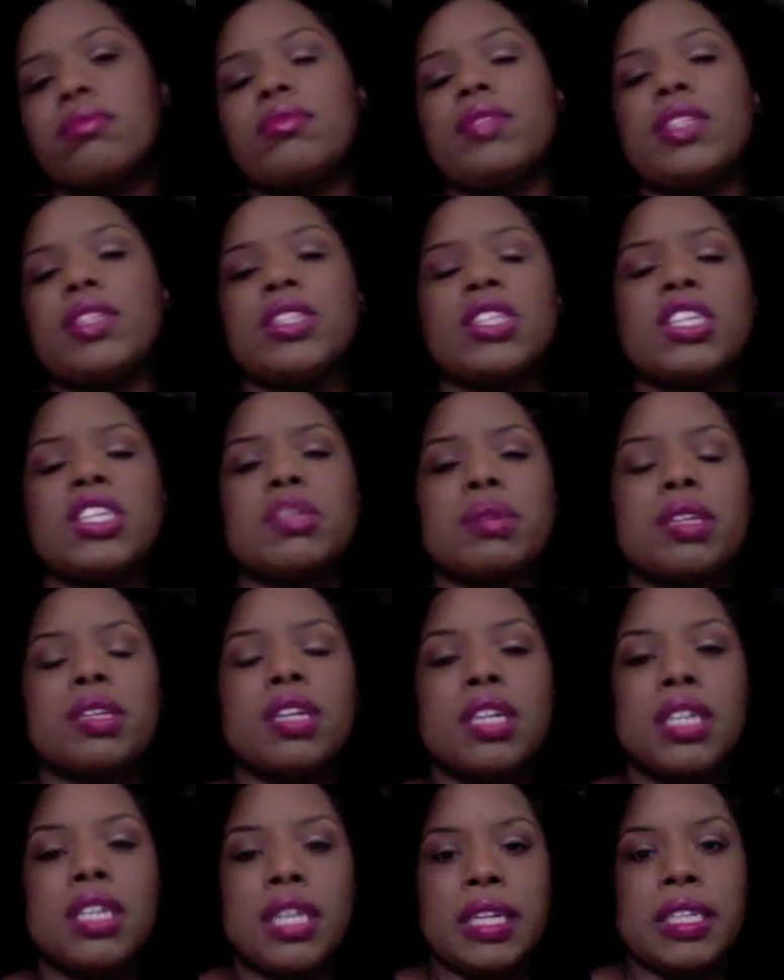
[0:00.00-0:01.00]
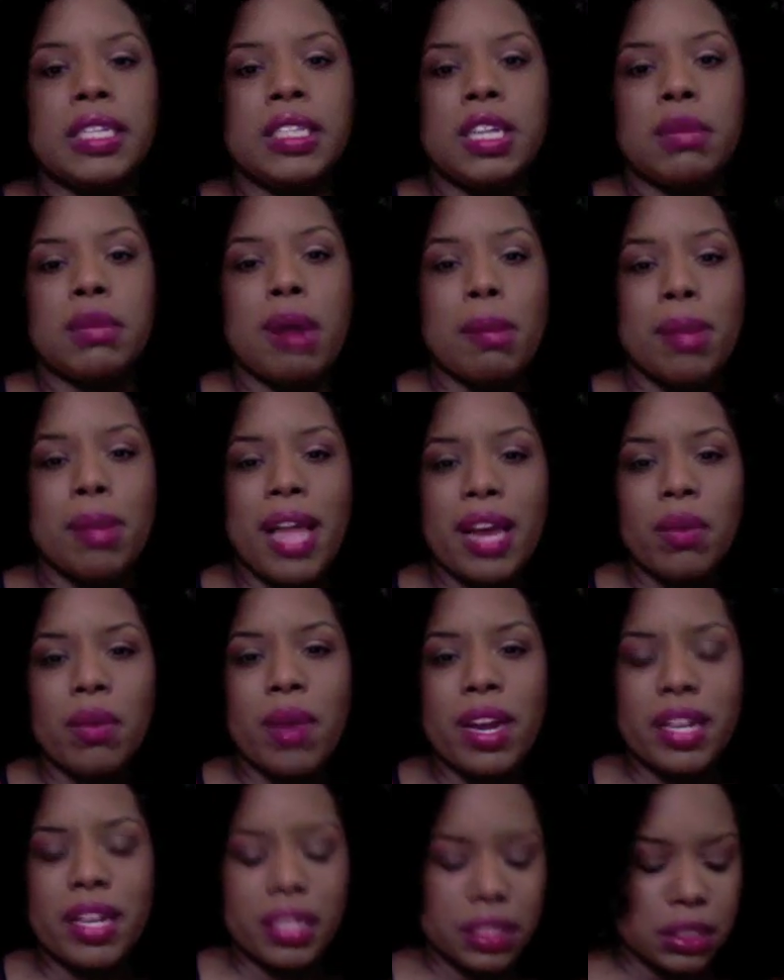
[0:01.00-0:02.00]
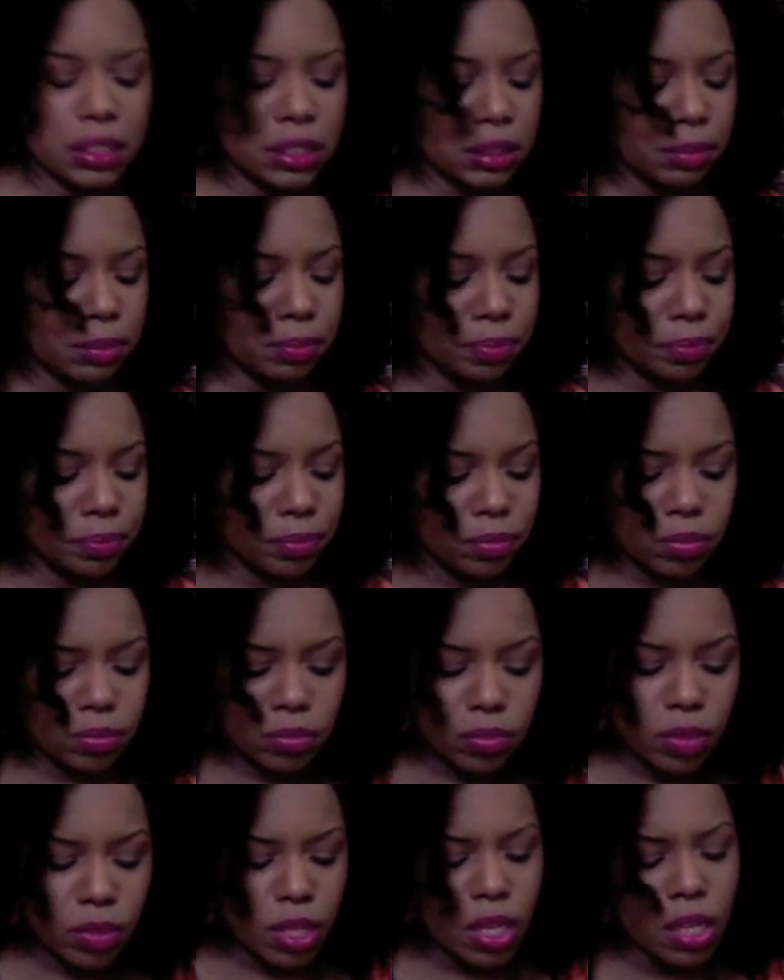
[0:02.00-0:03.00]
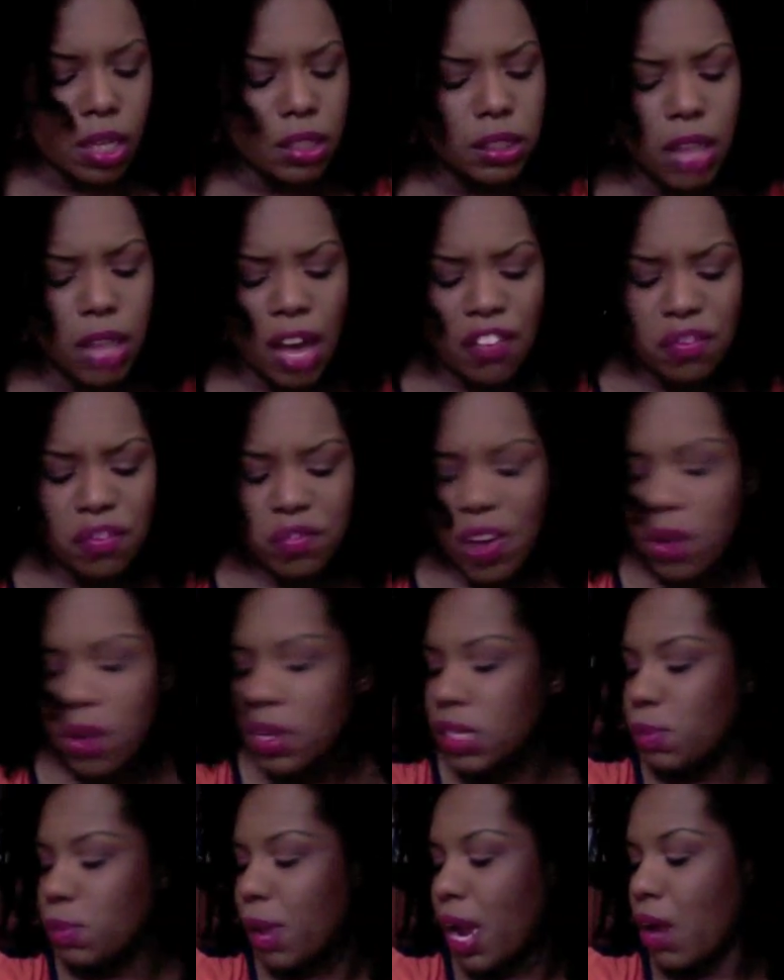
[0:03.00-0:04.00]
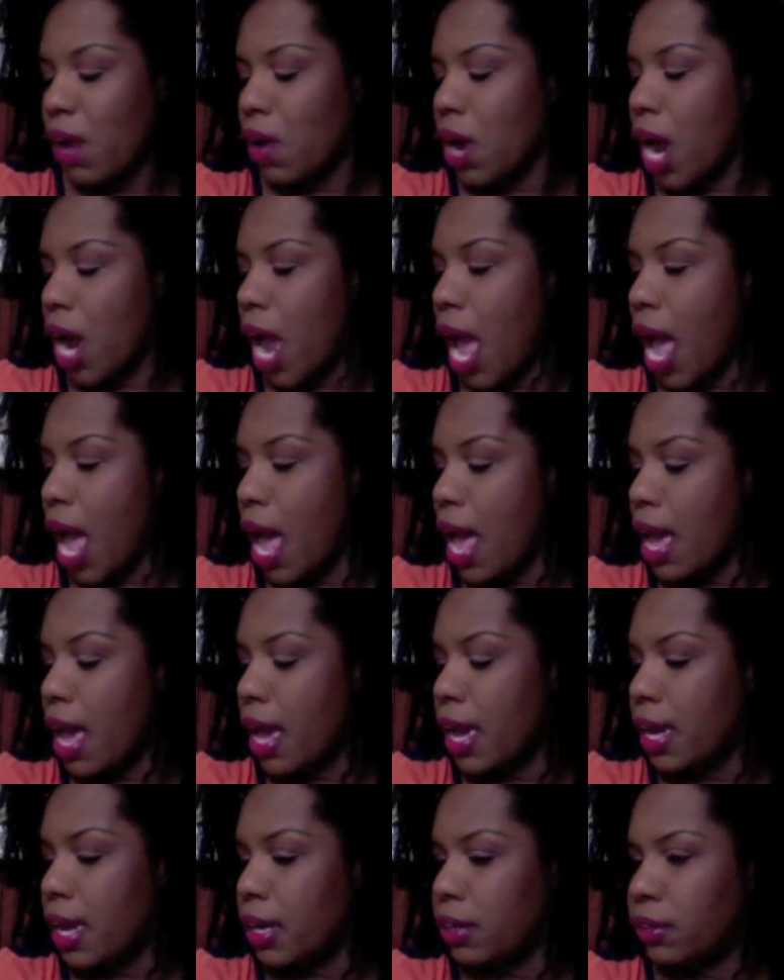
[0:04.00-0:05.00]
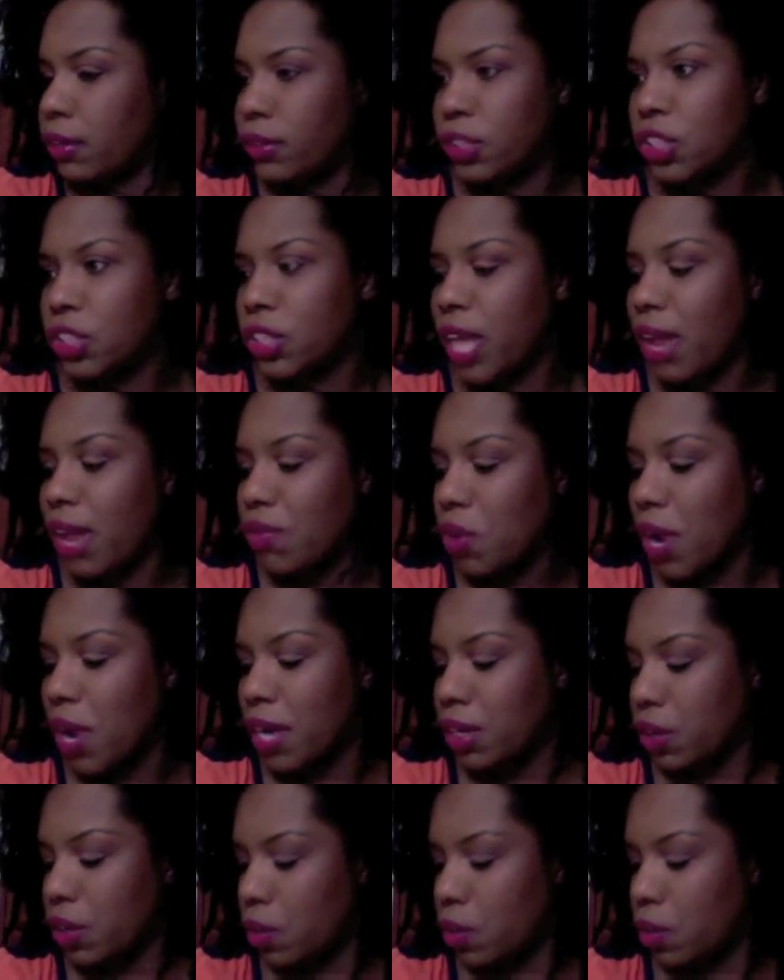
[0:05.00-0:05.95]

excuse me, my Black Radiance Soft Focus Powder. I just have no idea